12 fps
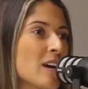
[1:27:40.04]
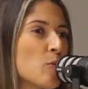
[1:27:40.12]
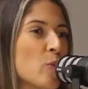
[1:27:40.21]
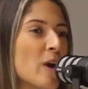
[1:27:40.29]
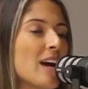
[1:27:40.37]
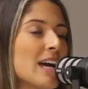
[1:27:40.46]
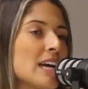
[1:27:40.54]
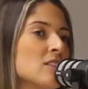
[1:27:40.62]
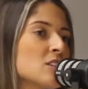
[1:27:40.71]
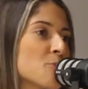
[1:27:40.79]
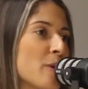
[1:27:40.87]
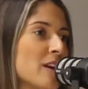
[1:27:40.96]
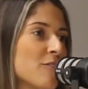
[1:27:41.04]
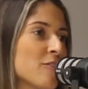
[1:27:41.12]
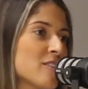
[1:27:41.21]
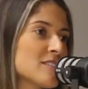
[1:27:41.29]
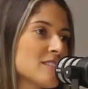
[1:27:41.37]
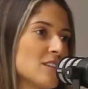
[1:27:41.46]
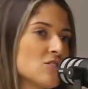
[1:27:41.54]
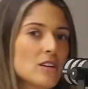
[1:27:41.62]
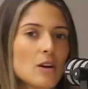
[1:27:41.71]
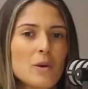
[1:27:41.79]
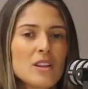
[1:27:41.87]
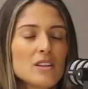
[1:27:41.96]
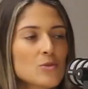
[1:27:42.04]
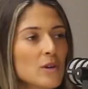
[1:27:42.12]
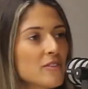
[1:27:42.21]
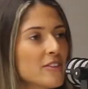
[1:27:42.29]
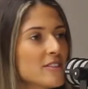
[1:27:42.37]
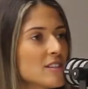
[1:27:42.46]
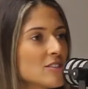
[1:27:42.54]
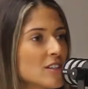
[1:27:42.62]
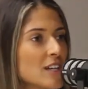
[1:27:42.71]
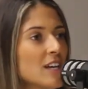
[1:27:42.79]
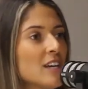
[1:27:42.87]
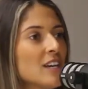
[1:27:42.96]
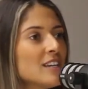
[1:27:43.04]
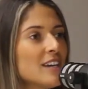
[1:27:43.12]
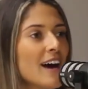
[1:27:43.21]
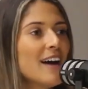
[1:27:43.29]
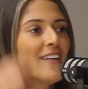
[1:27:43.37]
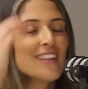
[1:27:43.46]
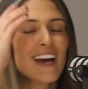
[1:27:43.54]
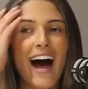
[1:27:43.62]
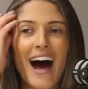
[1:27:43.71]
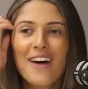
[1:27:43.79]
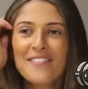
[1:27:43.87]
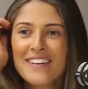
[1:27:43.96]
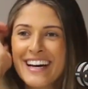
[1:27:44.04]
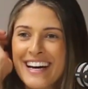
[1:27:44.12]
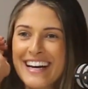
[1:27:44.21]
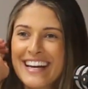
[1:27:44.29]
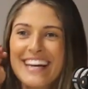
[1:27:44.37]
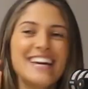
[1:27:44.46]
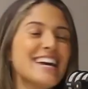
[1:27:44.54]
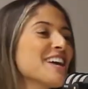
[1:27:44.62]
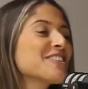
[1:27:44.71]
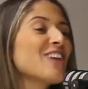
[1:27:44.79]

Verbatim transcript: Like we're in the 21st century. Are we in the 21st Yeah, we are. Yeah.